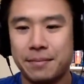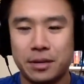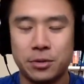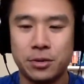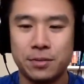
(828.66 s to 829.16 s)

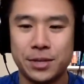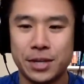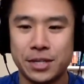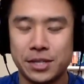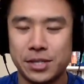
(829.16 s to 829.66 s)
Google
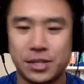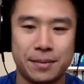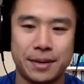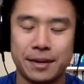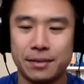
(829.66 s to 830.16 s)
Magenta is, I
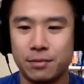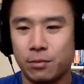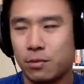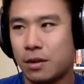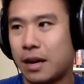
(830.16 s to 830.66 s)
mean,
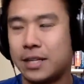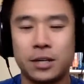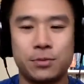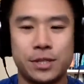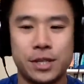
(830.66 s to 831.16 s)
I
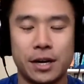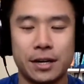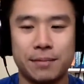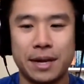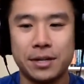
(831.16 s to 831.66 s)
talked with Doug,
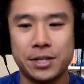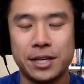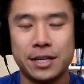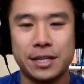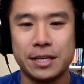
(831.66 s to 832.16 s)
and my
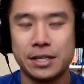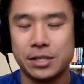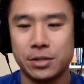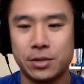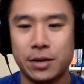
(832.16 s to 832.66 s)
understanding is
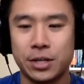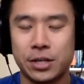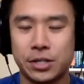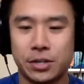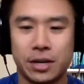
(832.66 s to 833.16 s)
their direction
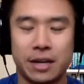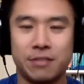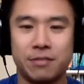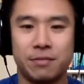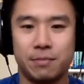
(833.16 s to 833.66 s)
is they're kind
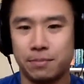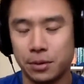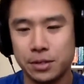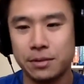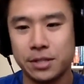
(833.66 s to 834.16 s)
of
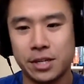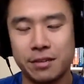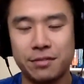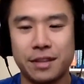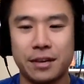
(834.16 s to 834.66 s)
building
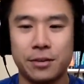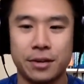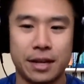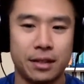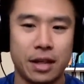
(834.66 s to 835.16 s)
stuff that you could
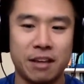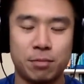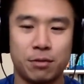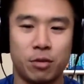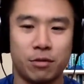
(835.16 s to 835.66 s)

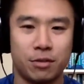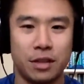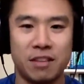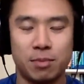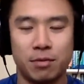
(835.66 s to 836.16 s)
for
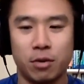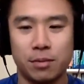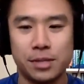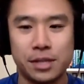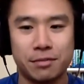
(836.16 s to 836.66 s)
live
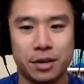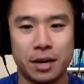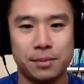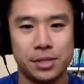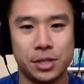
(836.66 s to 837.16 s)
performance and for
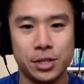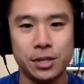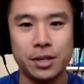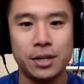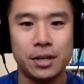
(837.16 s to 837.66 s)

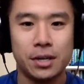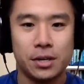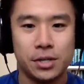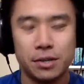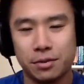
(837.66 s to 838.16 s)
composition.
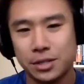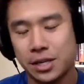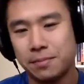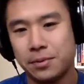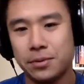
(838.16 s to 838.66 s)
So for
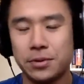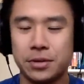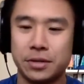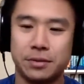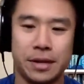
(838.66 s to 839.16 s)
example, you
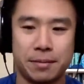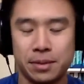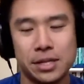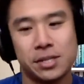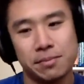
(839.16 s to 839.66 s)
could like
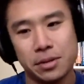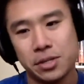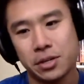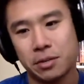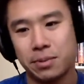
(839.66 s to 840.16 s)
play some
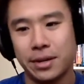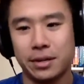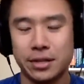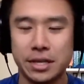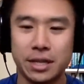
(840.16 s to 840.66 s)
music or play a
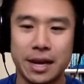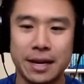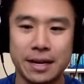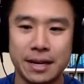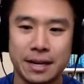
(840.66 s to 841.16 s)
lead
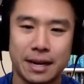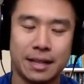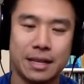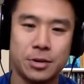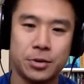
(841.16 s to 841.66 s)
line,
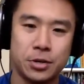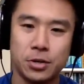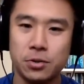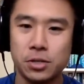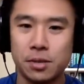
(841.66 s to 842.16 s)
and then you could
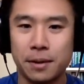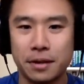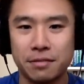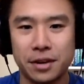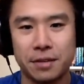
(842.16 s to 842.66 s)
use the
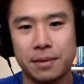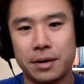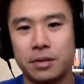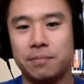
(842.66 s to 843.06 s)
polyphonic model,